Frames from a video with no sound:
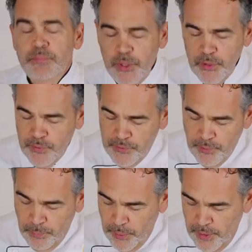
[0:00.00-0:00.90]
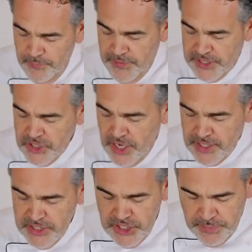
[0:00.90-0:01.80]
Beautiful, perfect
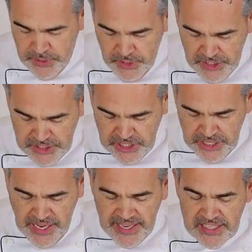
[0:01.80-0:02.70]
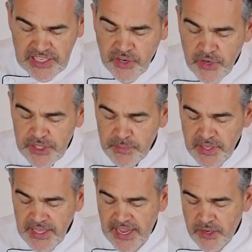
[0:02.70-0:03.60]
chocolate chip cookies. Nice and crisp on
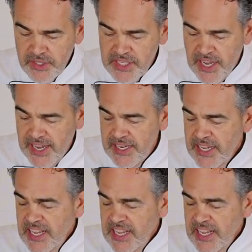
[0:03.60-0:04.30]
the outside,